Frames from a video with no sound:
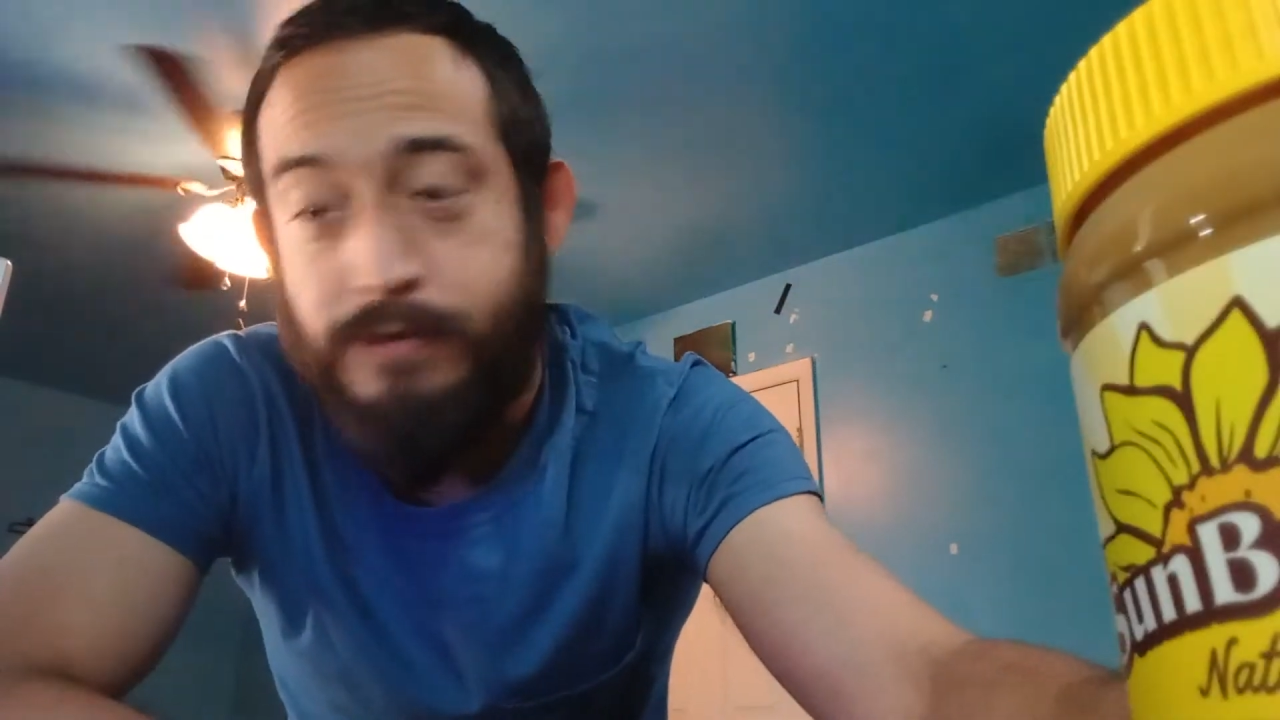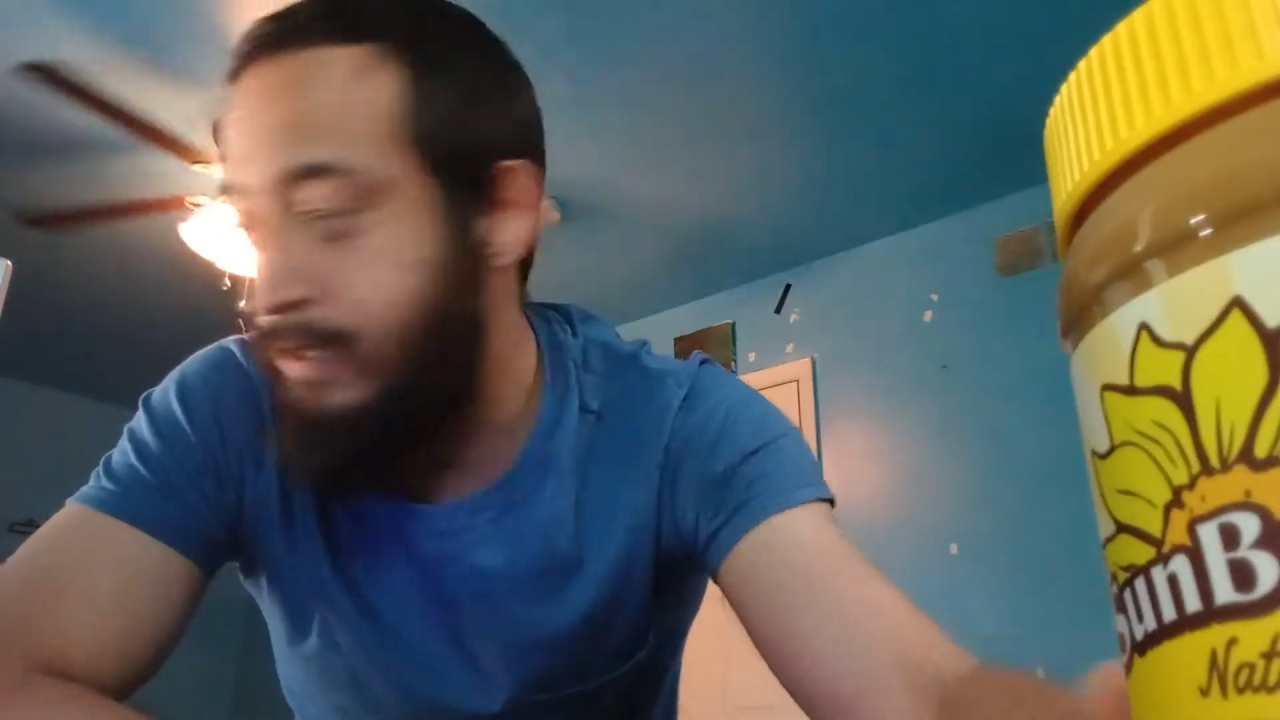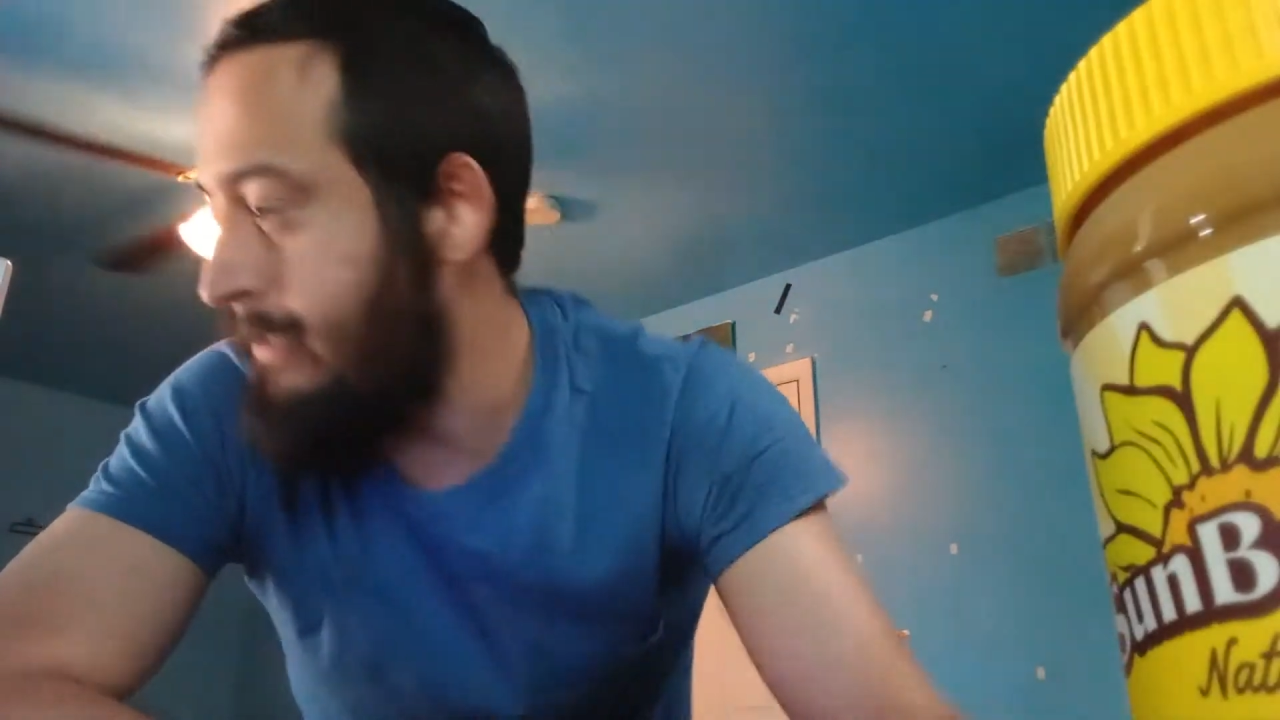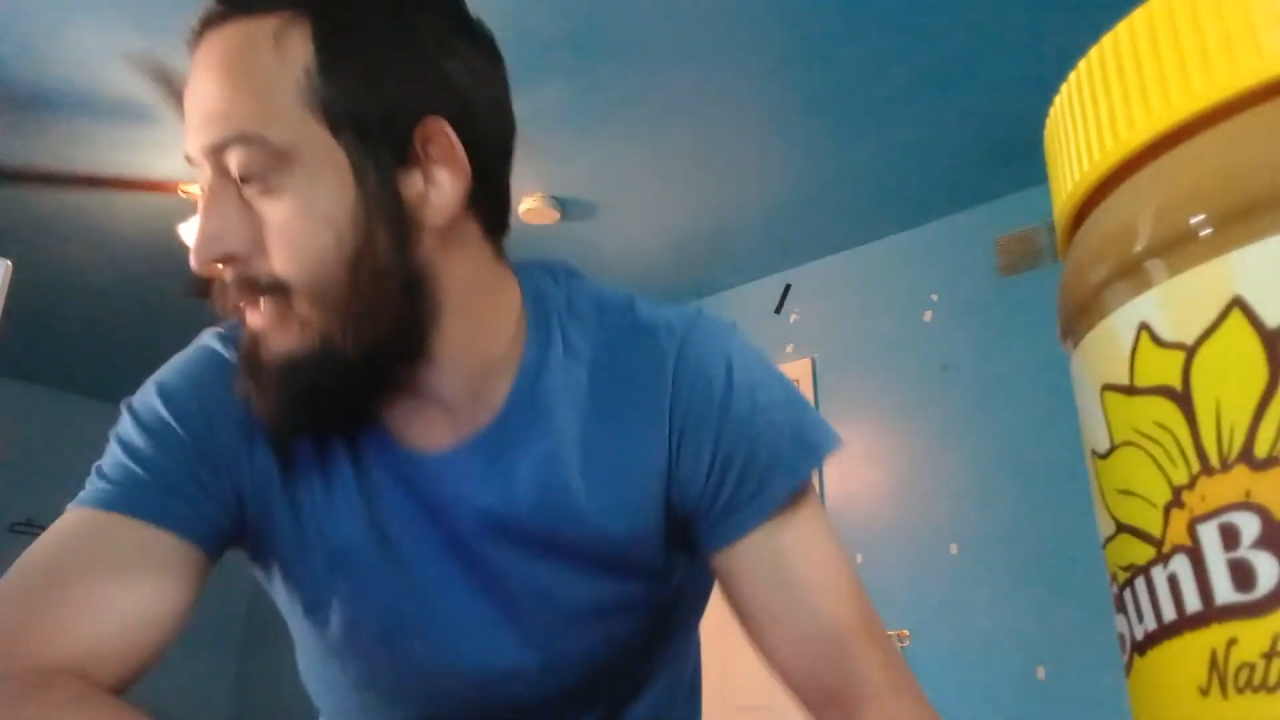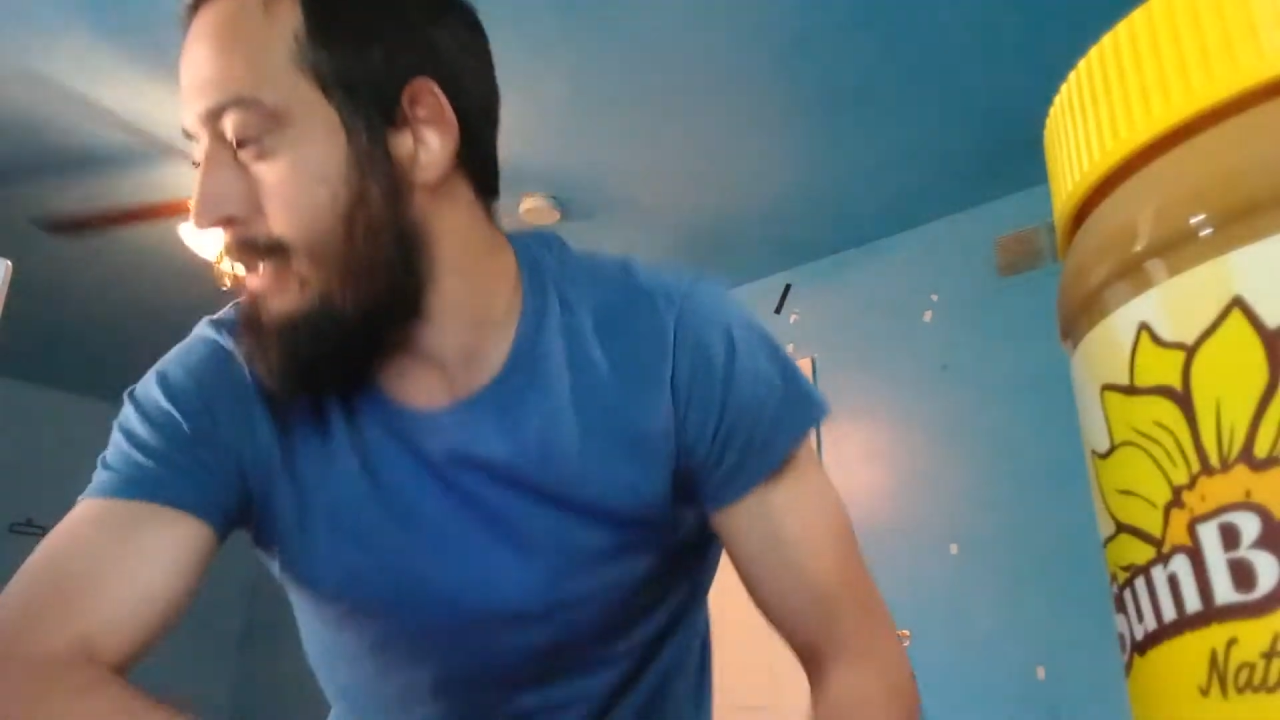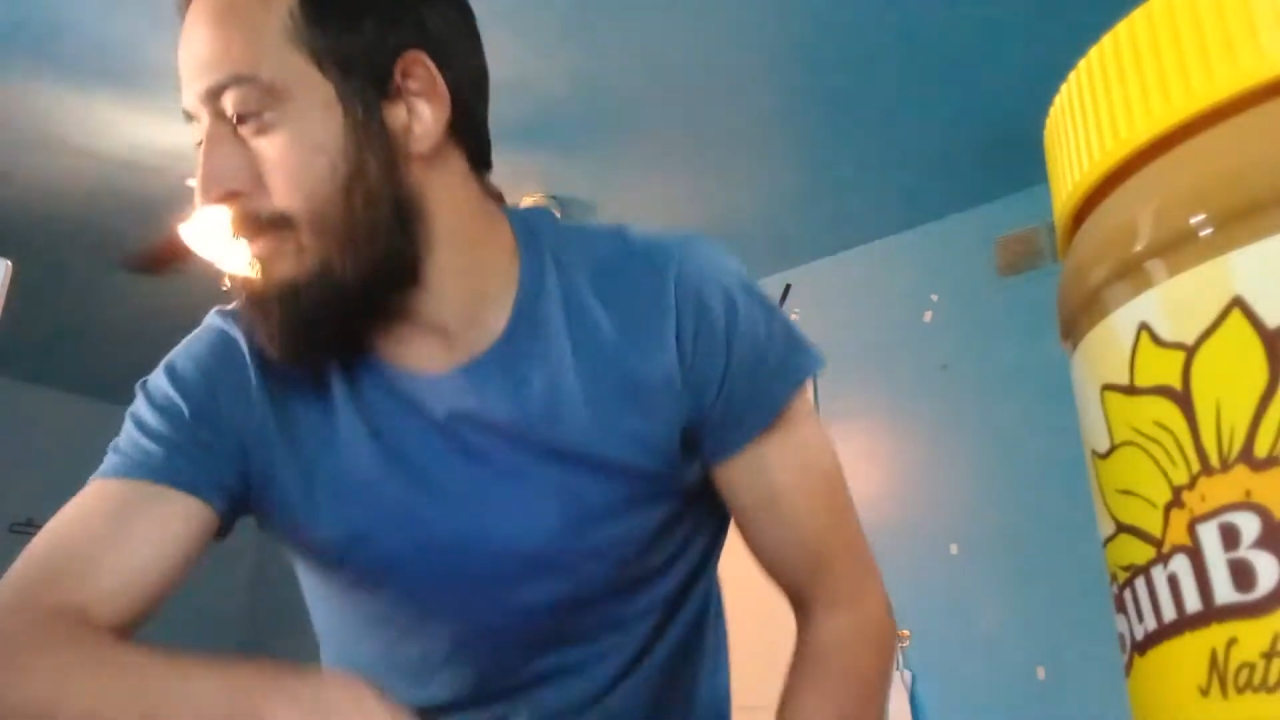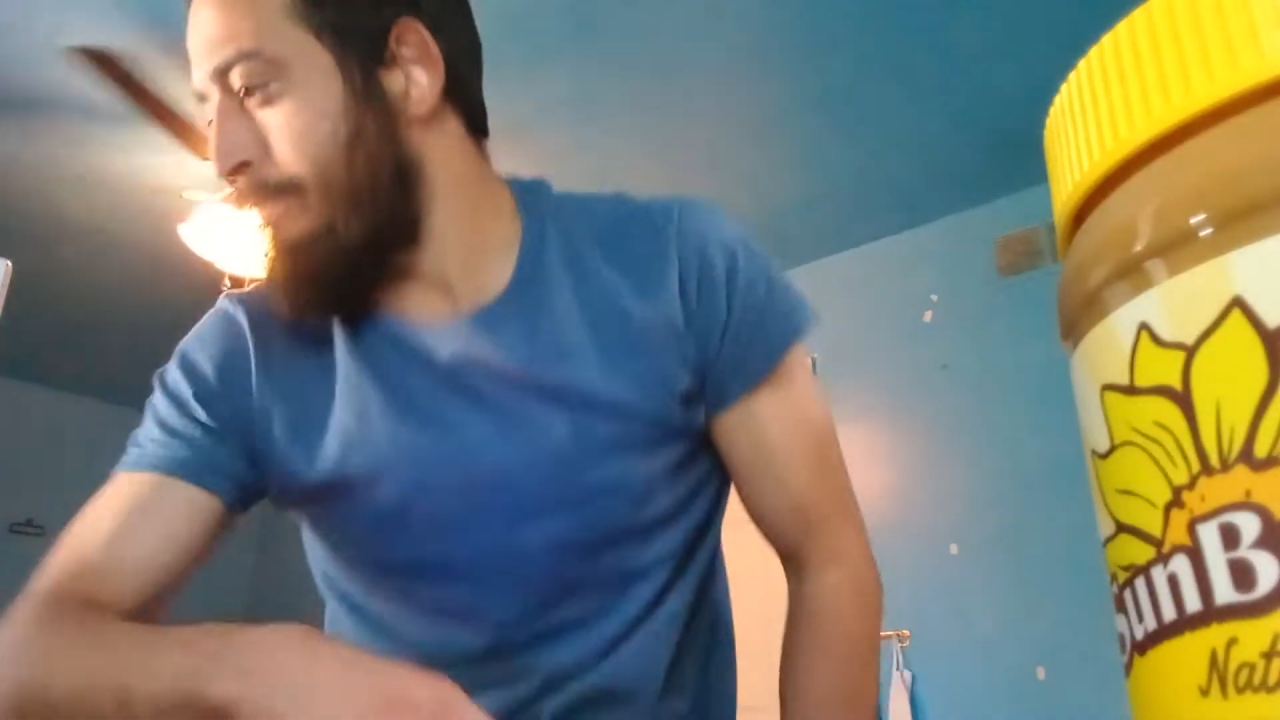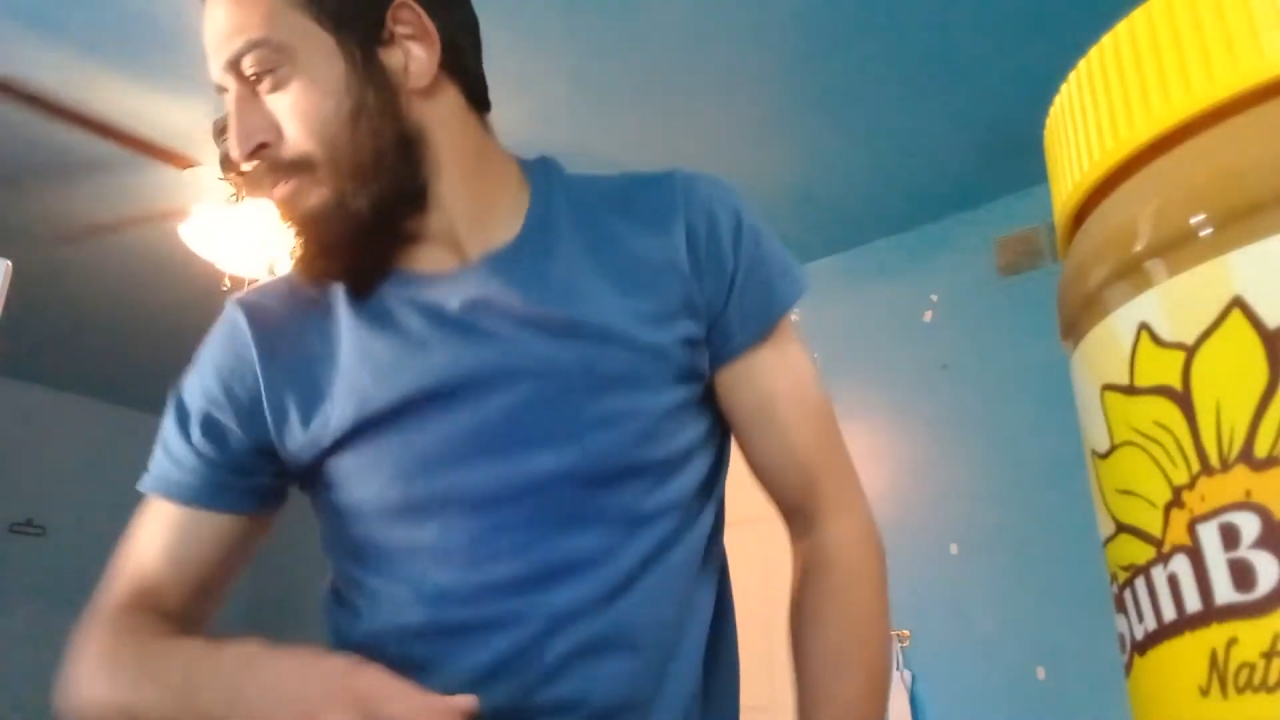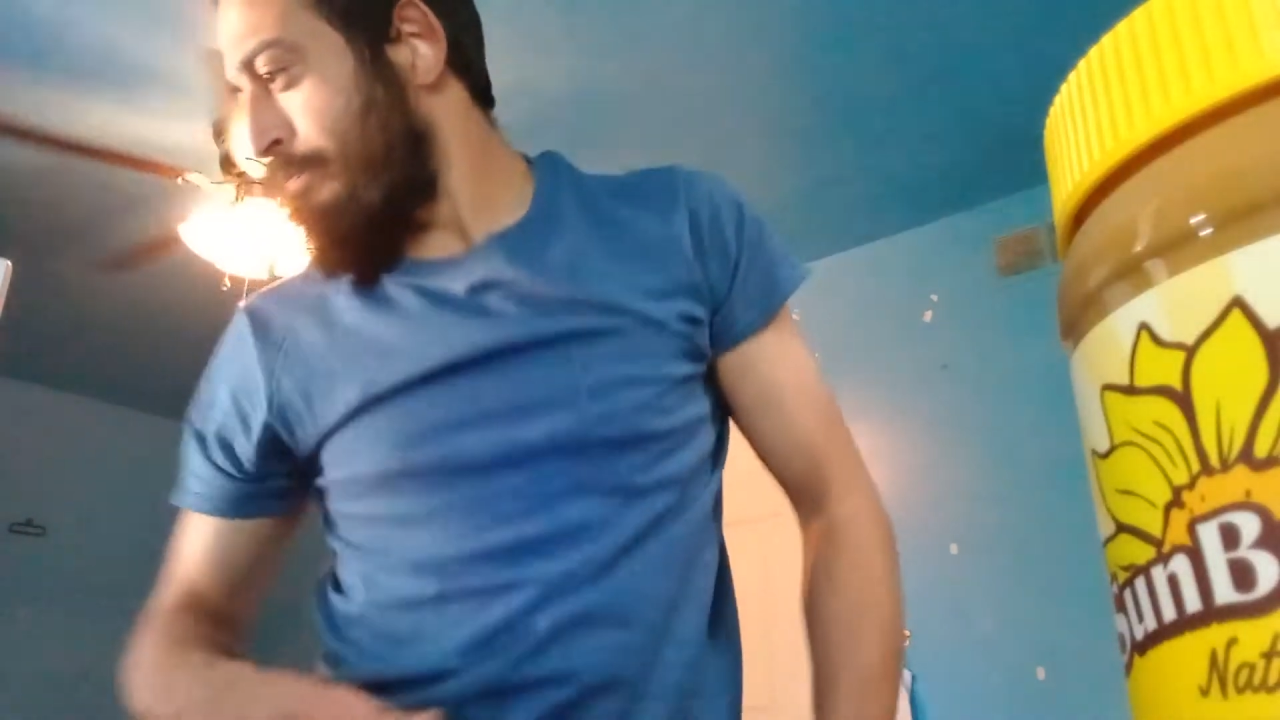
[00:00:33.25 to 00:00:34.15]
right there.